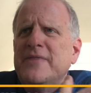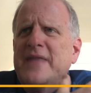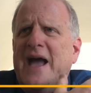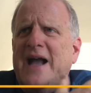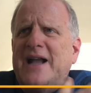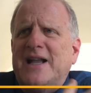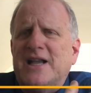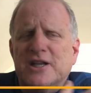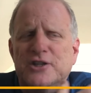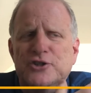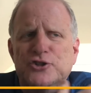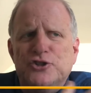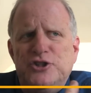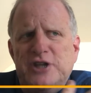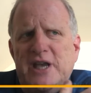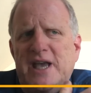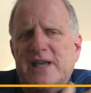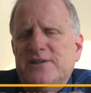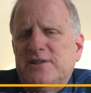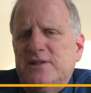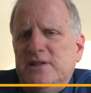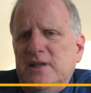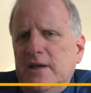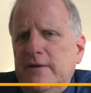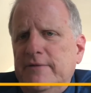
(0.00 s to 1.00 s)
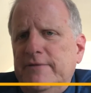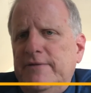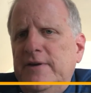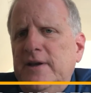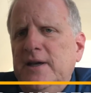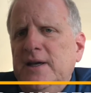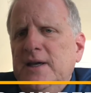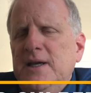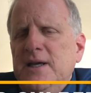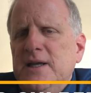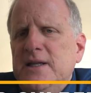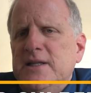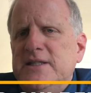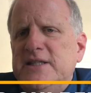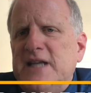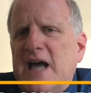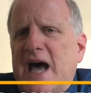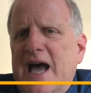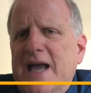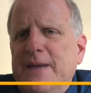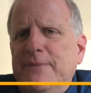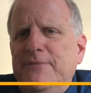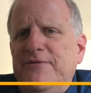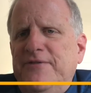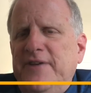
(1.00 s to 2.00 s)
congestive
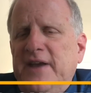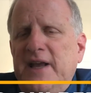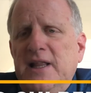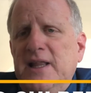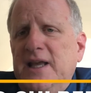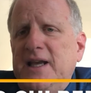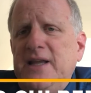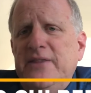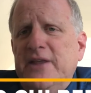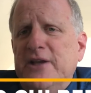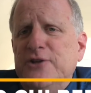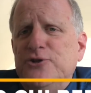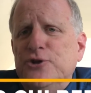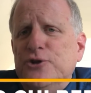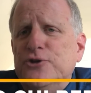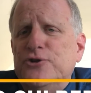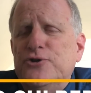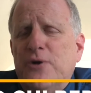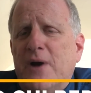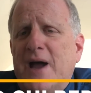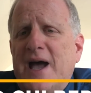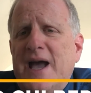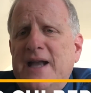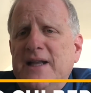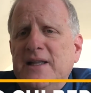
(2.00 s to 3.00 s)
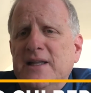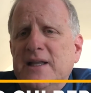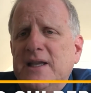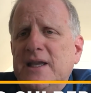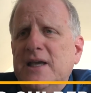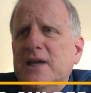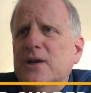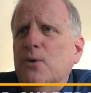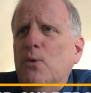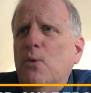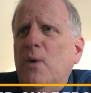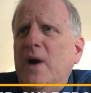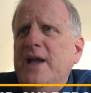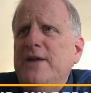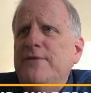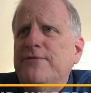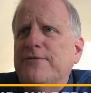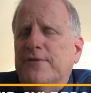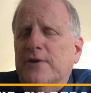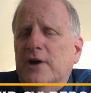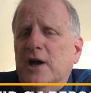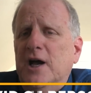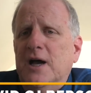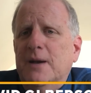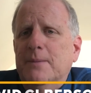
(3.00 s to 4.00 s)
type feeling that you're trying to get away
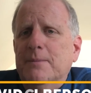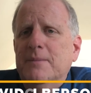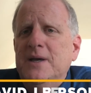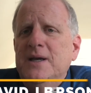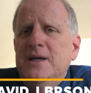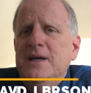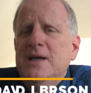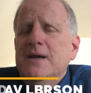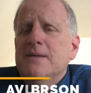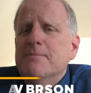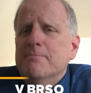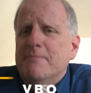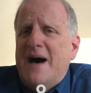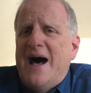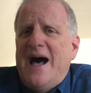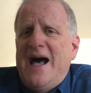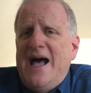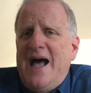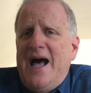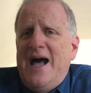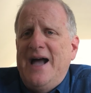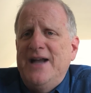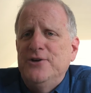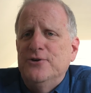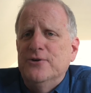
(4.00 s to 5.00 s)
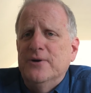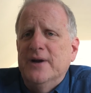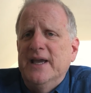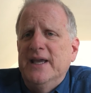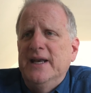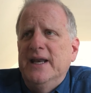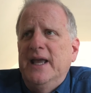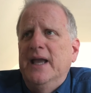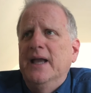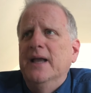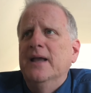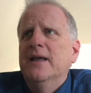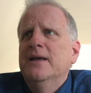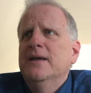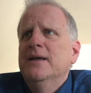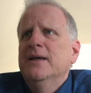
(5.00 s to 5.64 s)
from by hydrating.